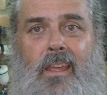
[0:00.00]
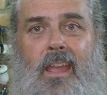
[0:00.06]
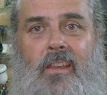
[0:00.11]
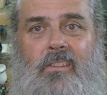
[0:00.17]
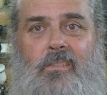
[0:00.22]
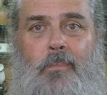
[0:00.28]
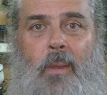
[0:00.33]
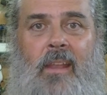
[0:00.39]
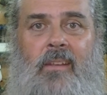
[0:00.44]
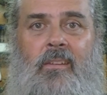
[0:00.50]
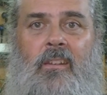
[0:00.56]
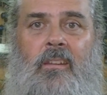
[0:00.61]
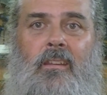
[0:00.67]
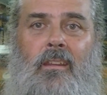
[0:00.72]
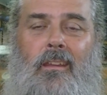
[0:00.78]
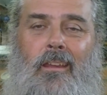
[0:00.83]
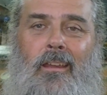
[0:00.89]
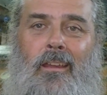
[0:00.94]
expanded
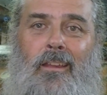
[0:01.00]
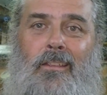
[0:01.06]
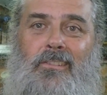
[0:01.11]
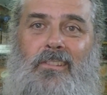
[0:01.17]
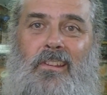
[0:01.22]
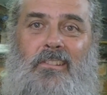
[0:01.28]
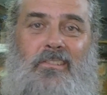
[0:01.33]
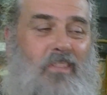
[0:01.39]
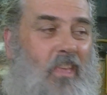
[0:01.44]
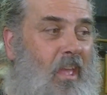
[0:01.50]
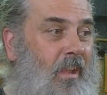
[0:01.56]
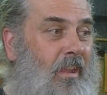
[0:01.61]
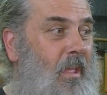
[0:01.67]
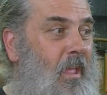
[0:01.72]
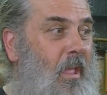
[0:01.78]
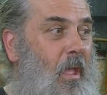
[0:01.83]
since then,